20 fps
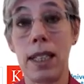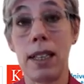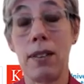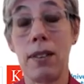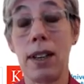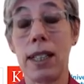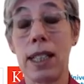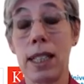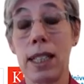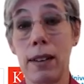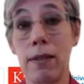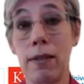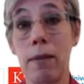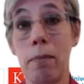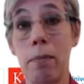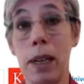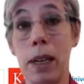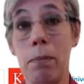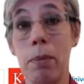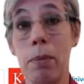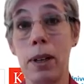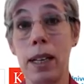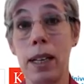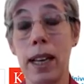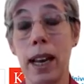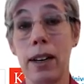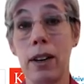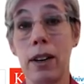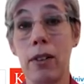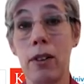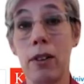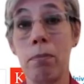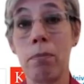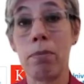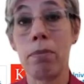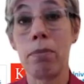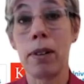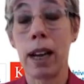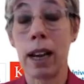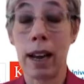There are seven people in that group,